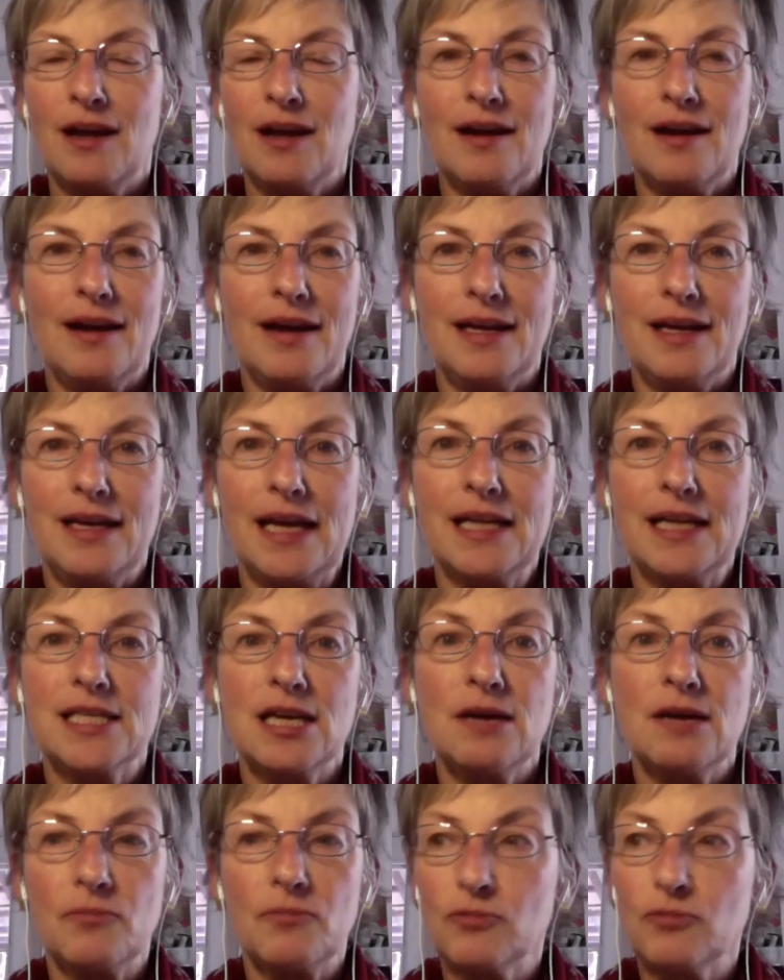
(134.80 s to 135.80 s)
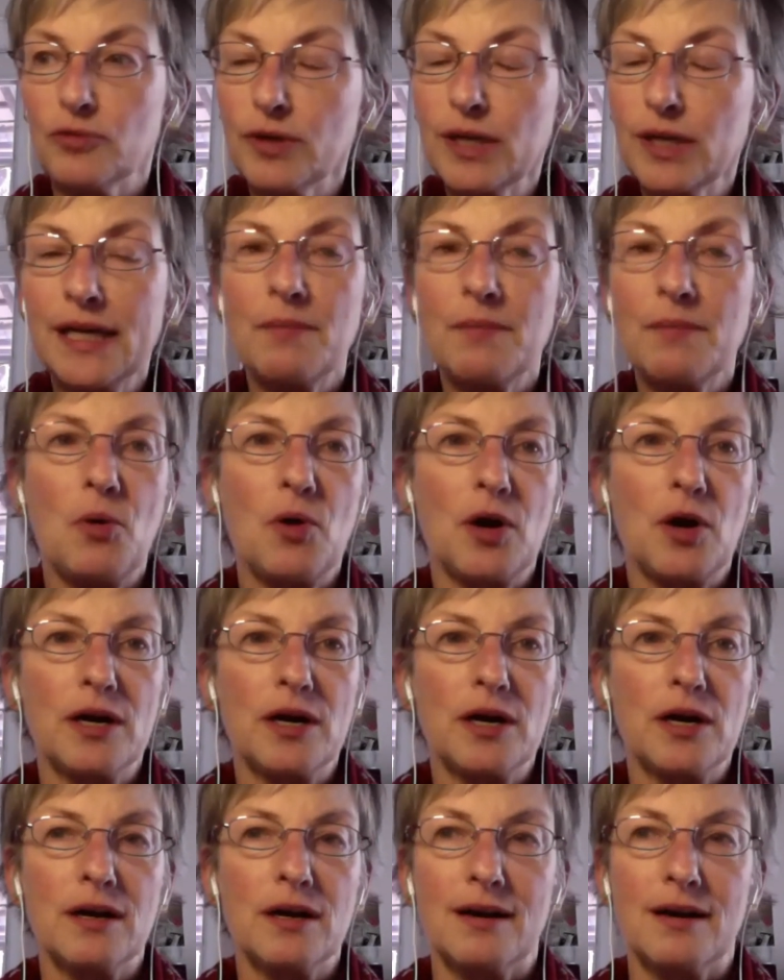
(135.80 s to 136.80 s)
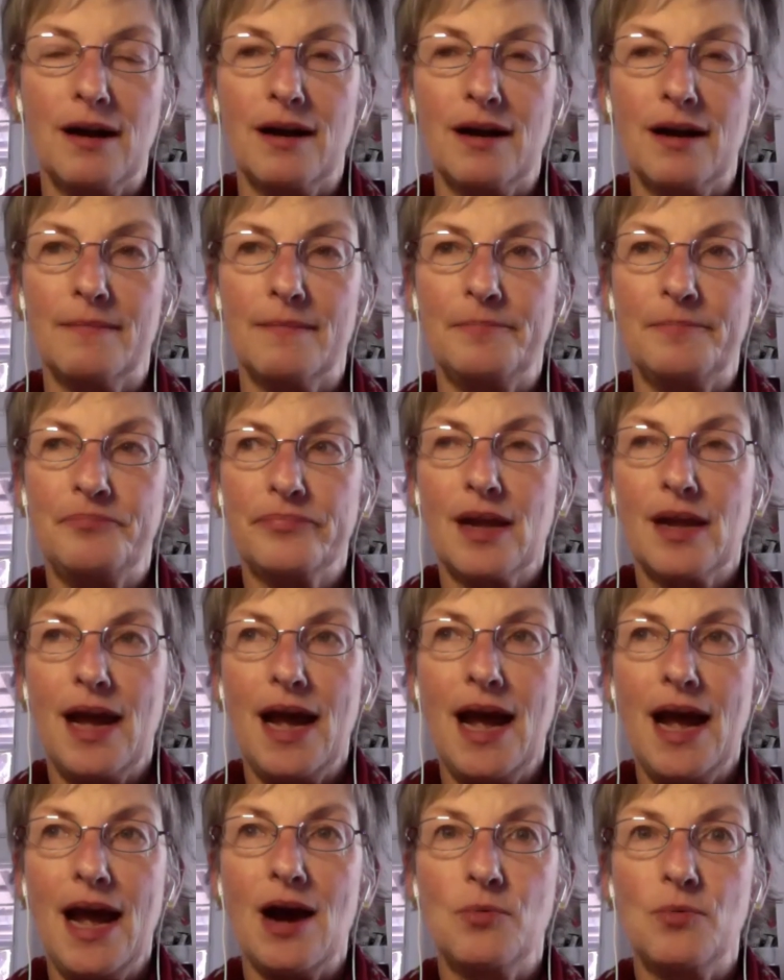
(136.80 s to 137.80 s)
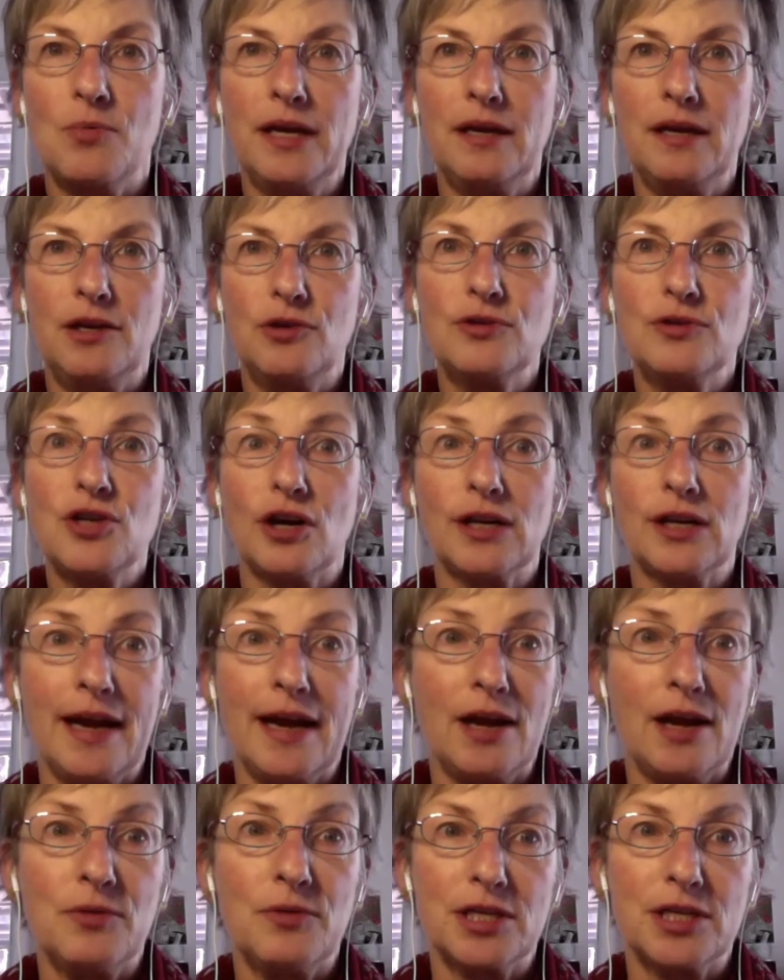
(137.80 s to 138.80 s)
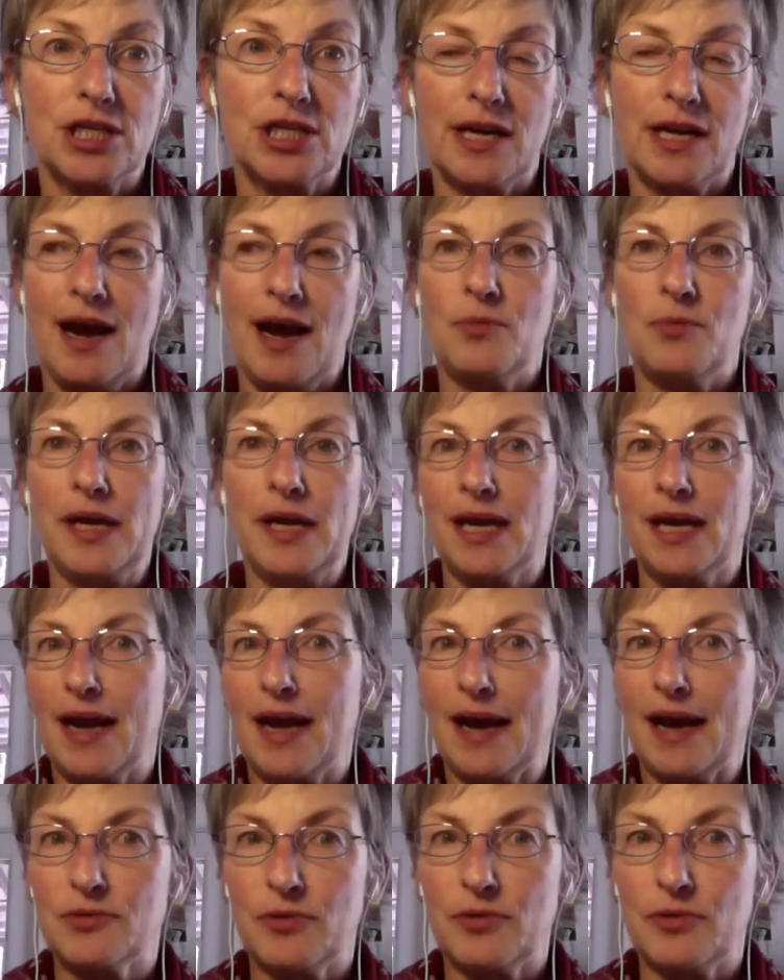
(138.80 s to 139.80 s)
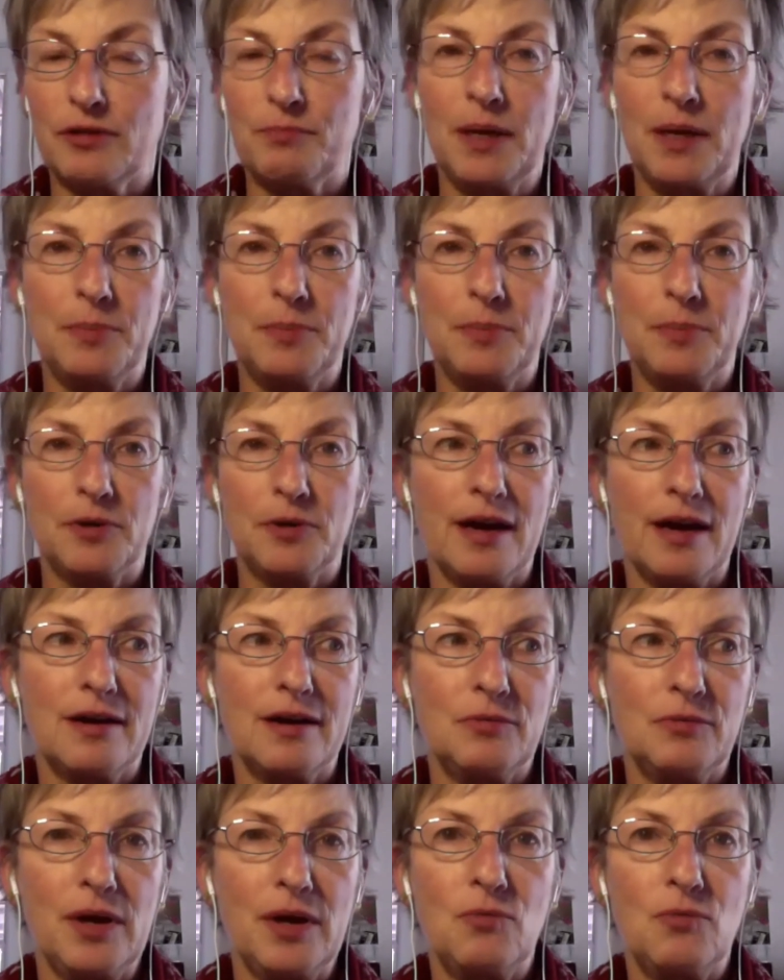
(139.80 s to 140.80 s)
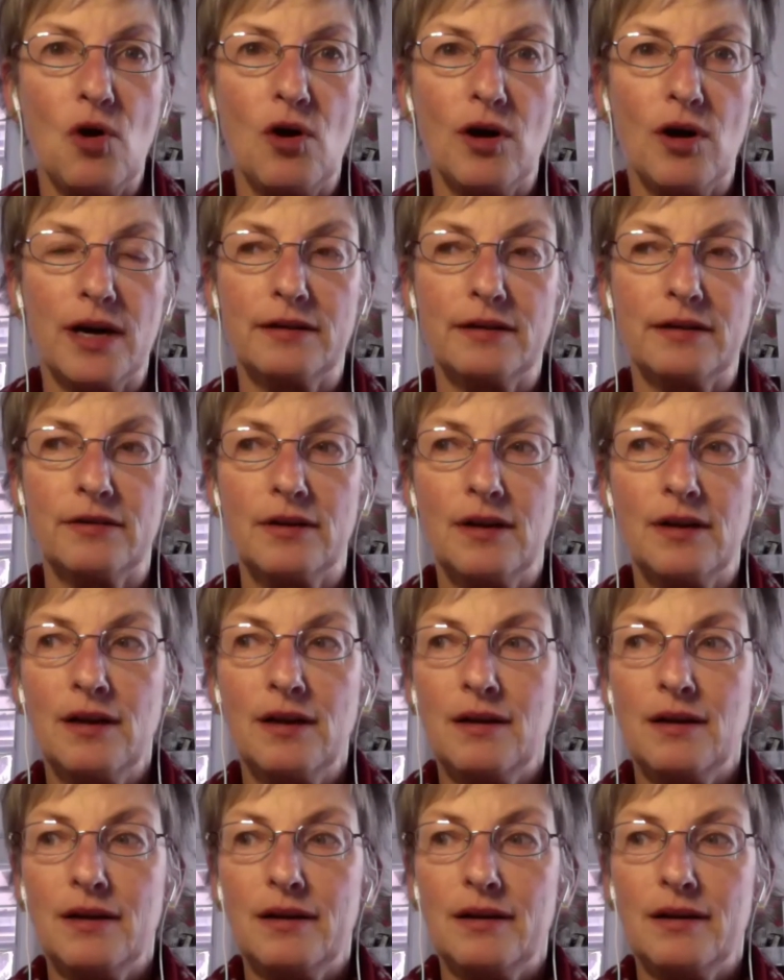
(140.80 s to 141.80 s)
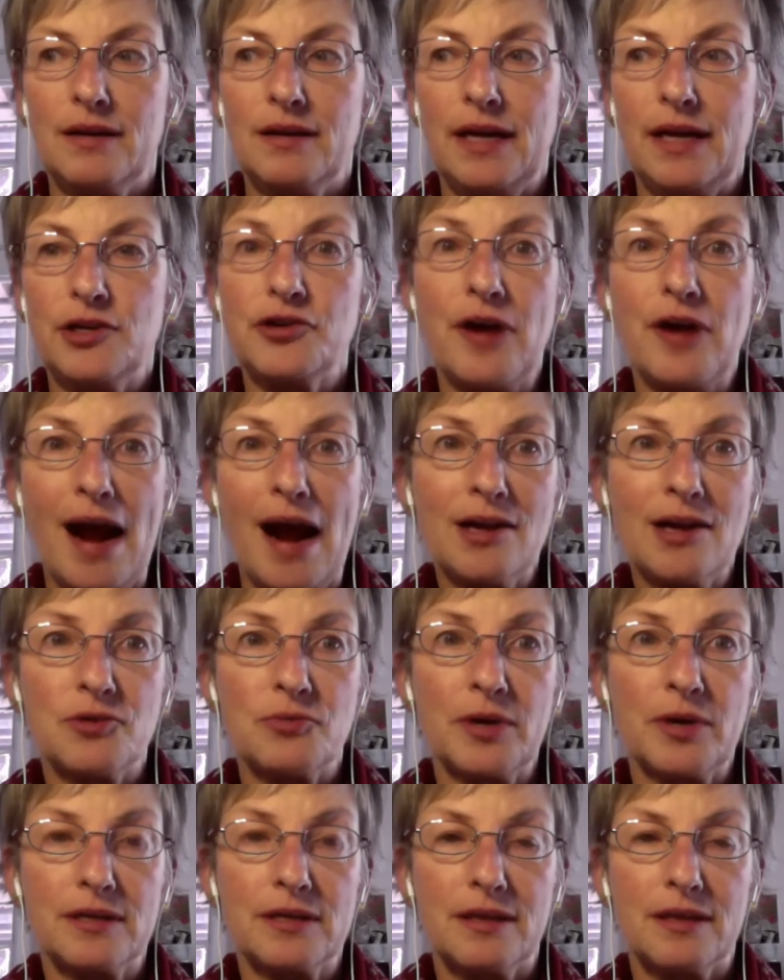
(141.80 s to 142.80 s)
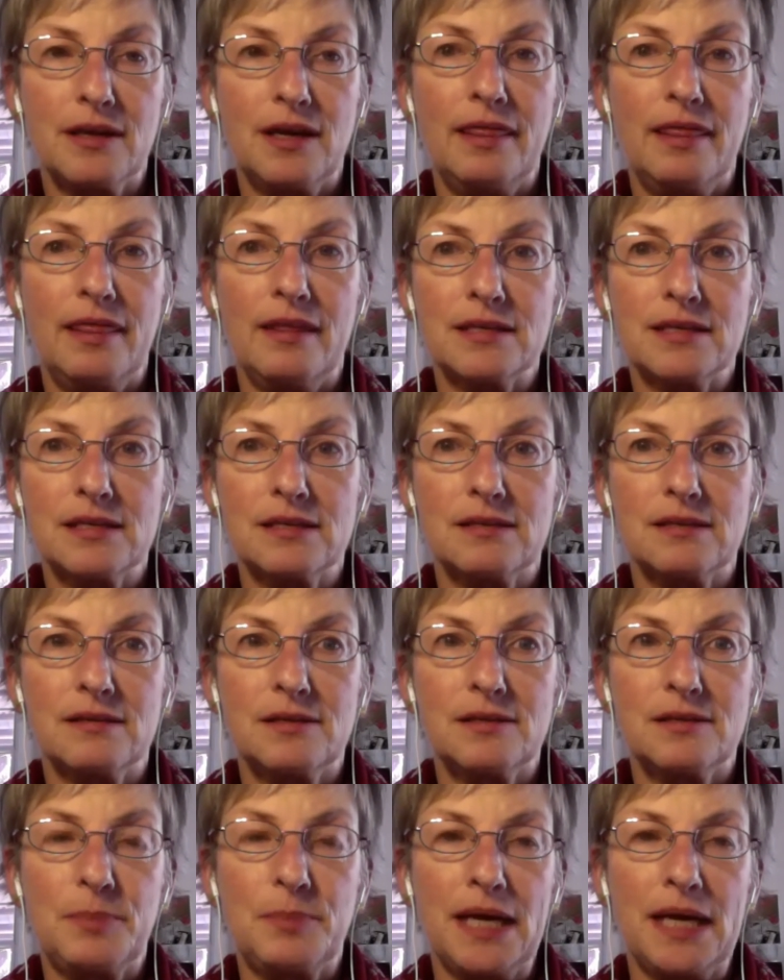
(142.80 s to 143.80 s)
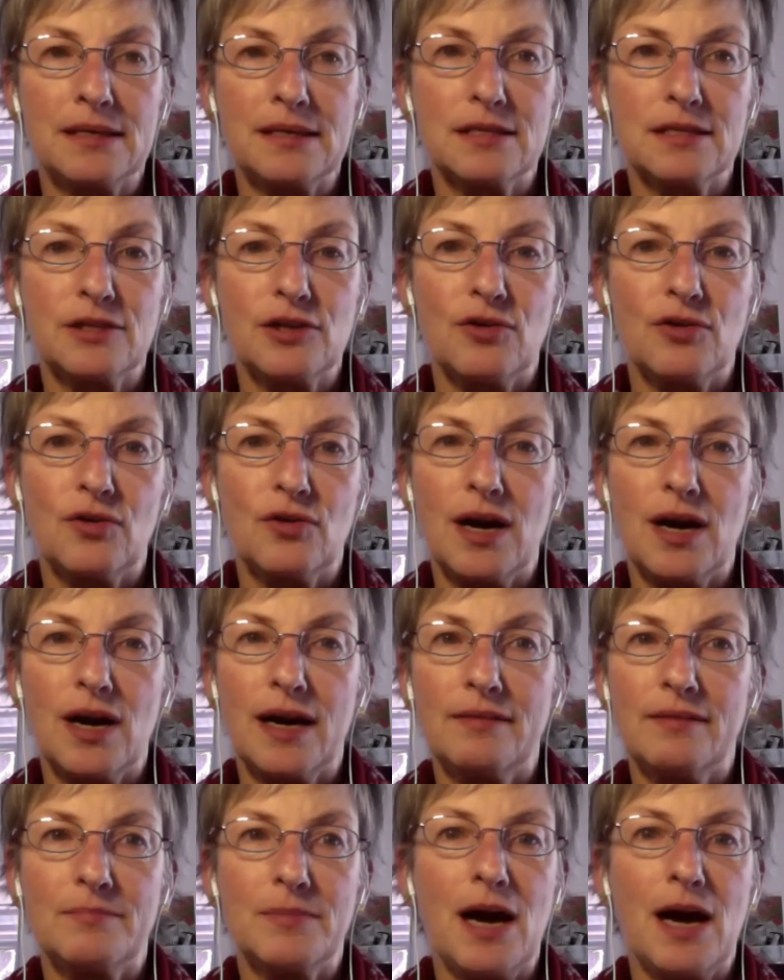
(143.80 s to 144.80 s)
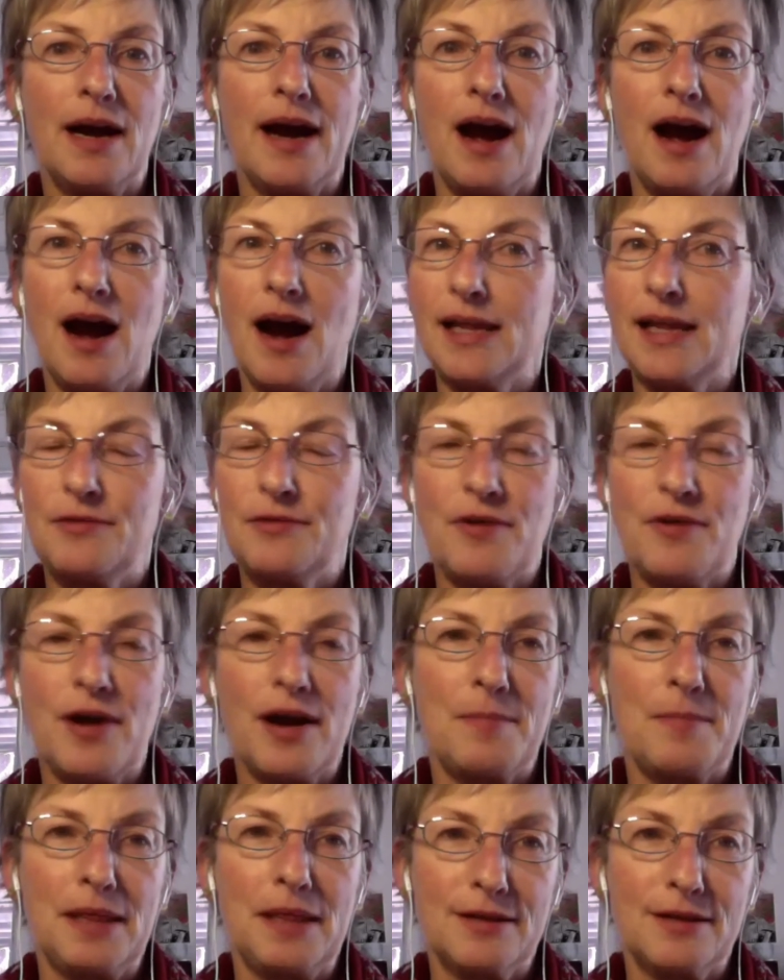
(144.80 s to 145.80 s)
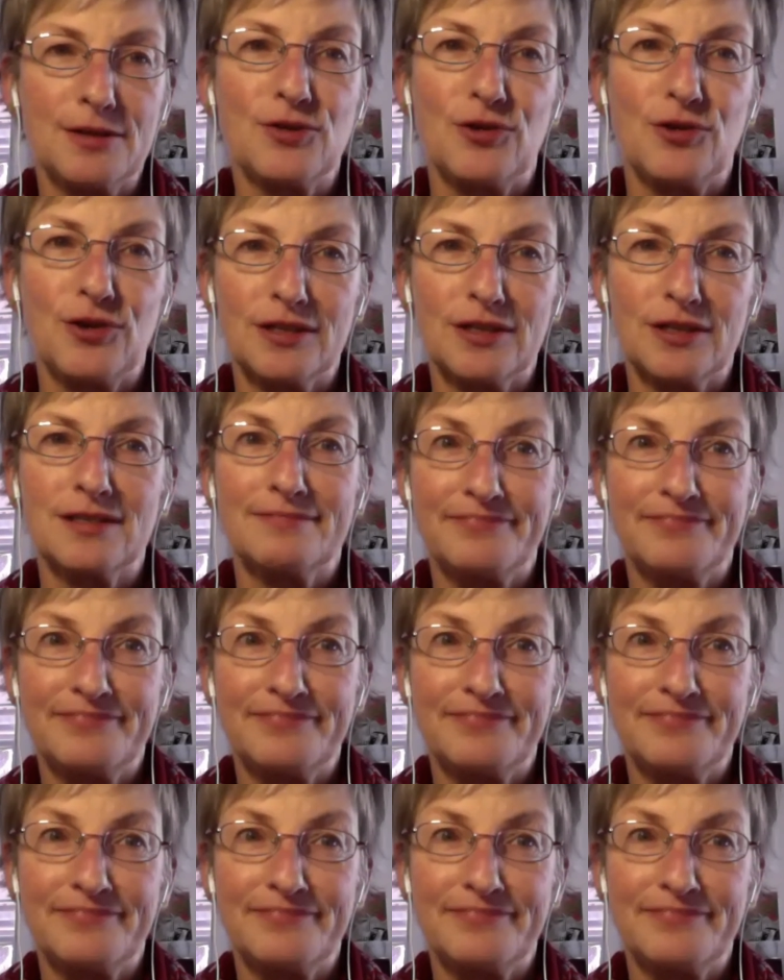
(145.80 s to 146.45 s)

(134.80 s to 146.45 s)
it, it's really important um, how we use our language and how we connect with people that we want to interact with in this space so i, I highly recommend this course